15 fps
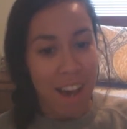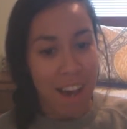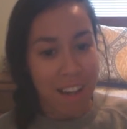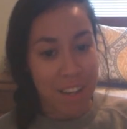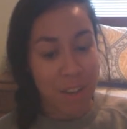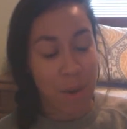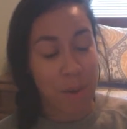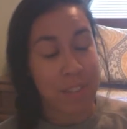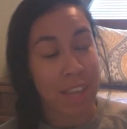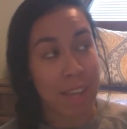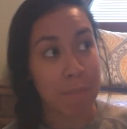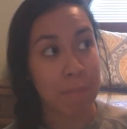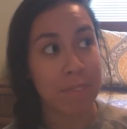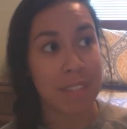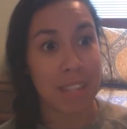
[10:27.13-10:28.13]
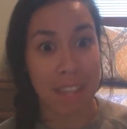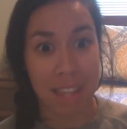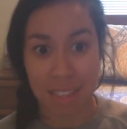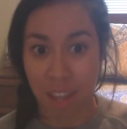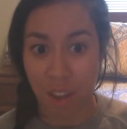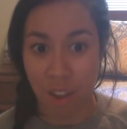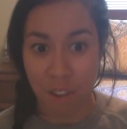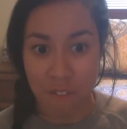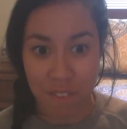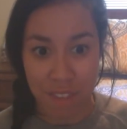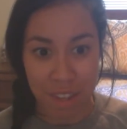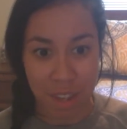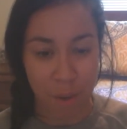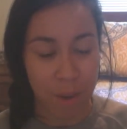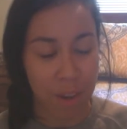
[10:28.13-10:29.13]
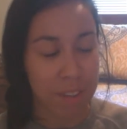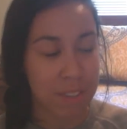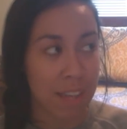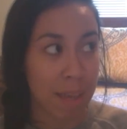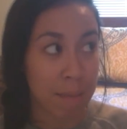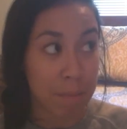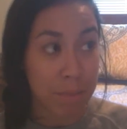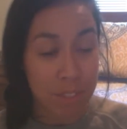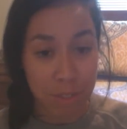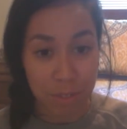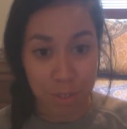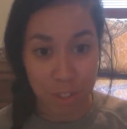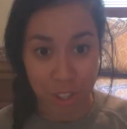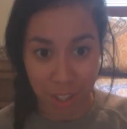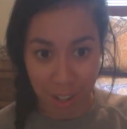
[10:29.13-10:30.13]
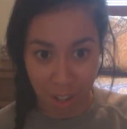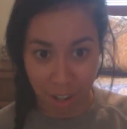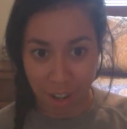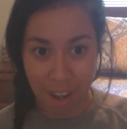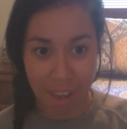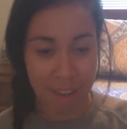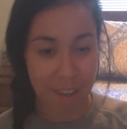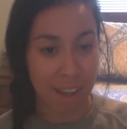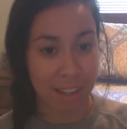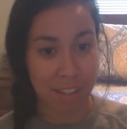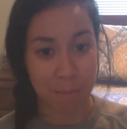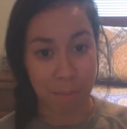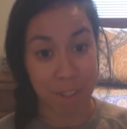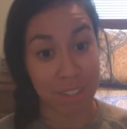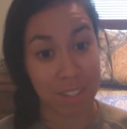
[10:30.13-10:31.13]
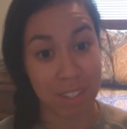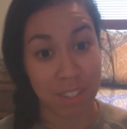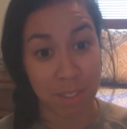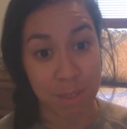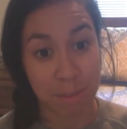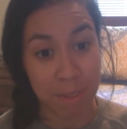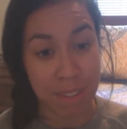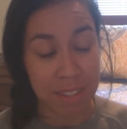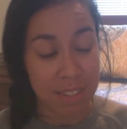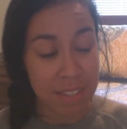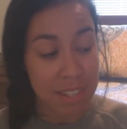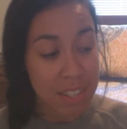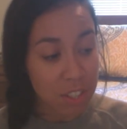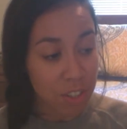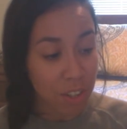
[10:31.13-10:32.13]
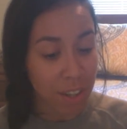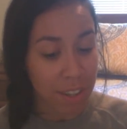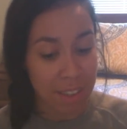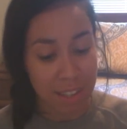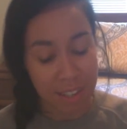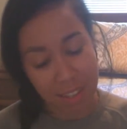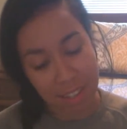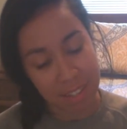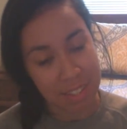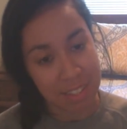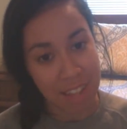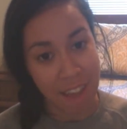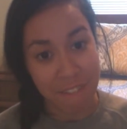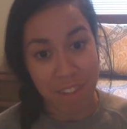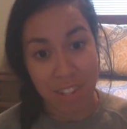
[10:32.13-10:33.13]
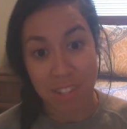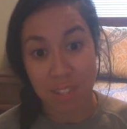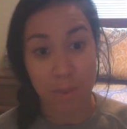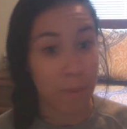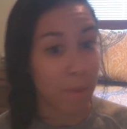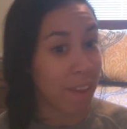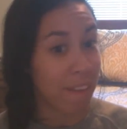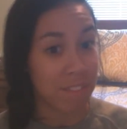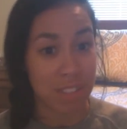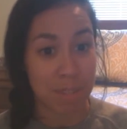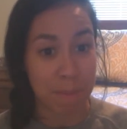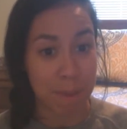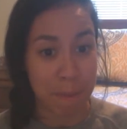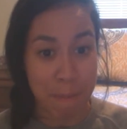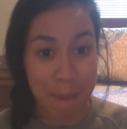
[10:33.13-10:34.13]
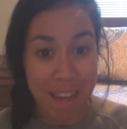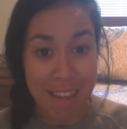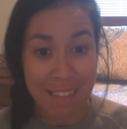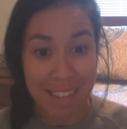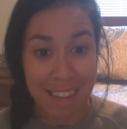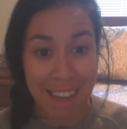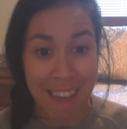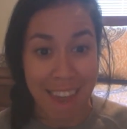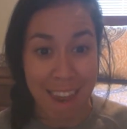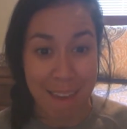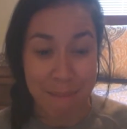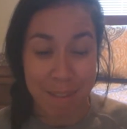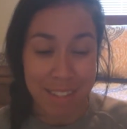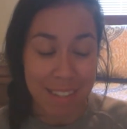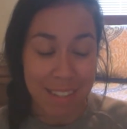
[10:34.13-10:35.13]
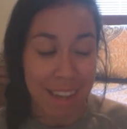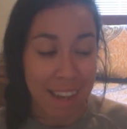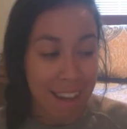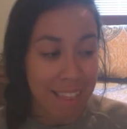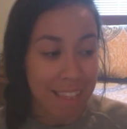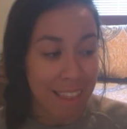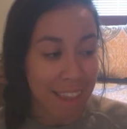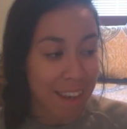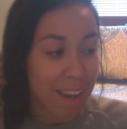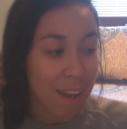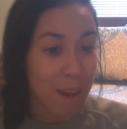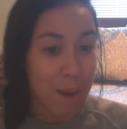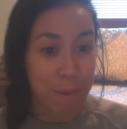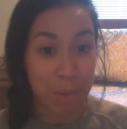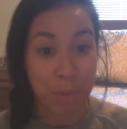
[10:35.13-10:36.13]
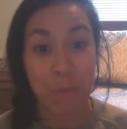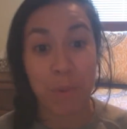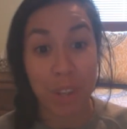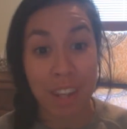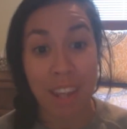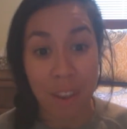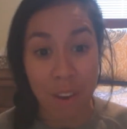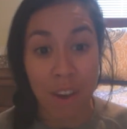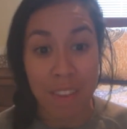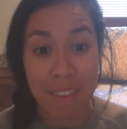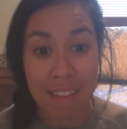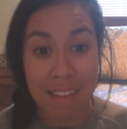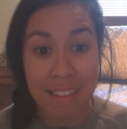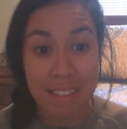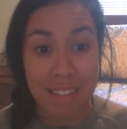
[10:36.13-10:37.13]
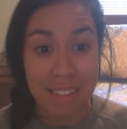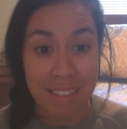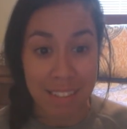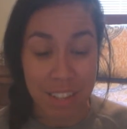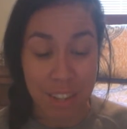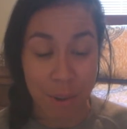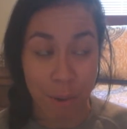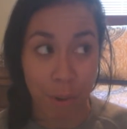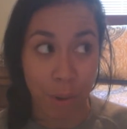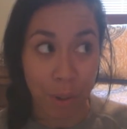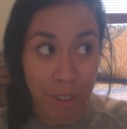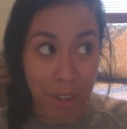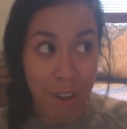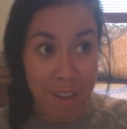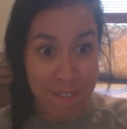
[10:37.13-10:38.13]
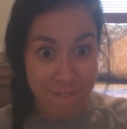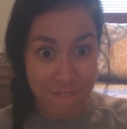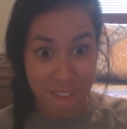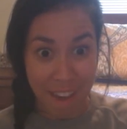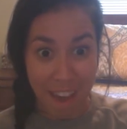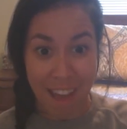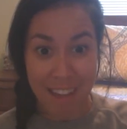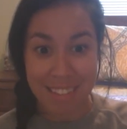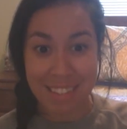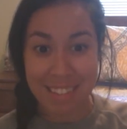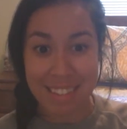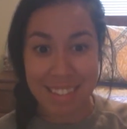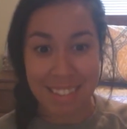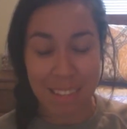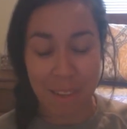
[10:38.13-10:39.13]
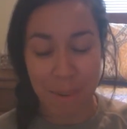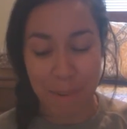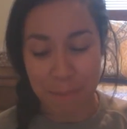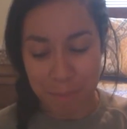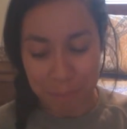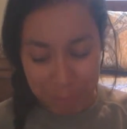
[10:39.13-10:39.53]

you know, I was able to get that on video and I was able to share and express concerns with his teacher, and the staff at his school have just been amazing, and I'm excited that we're working on this, you know, early on and fast. So